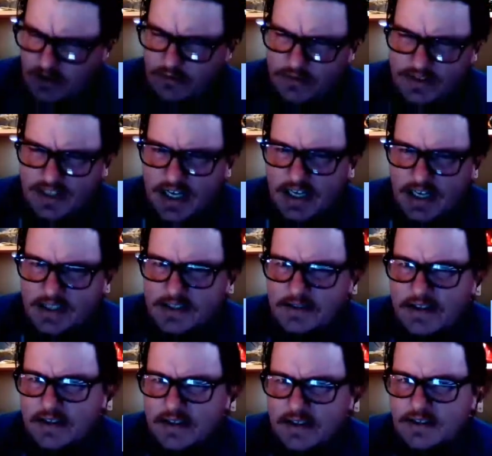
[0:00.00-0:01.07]
was dated
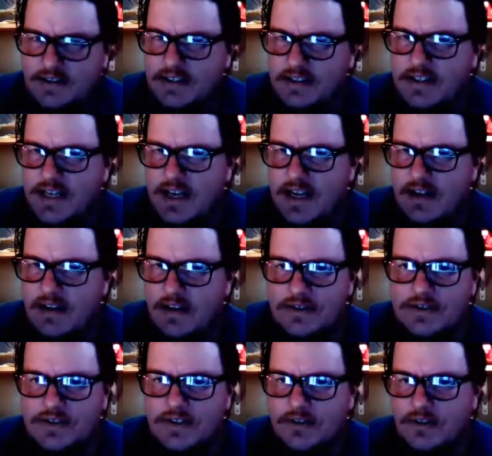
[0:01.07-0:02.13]
2016 though,
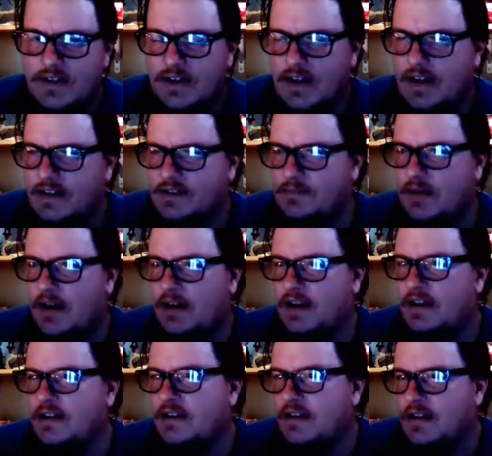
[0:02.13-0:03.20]
so it's probably
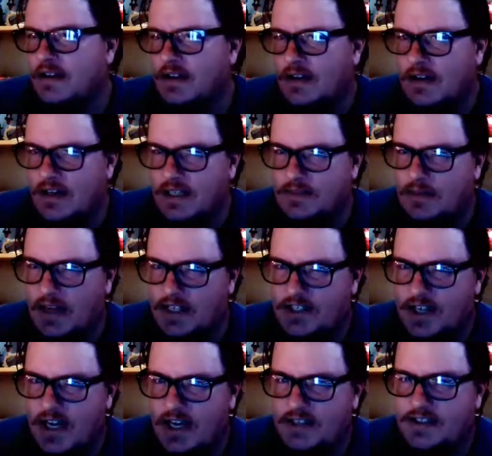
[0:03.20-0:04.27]

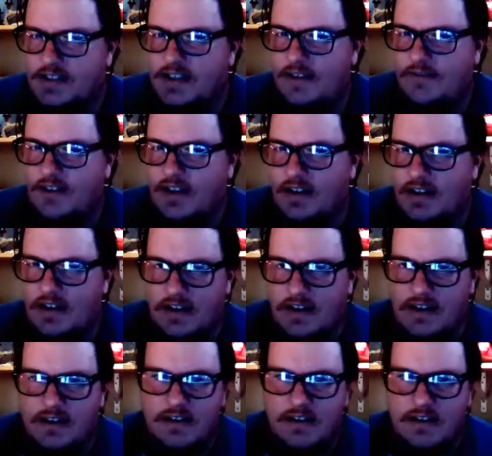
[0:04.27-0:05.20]
changed significantly.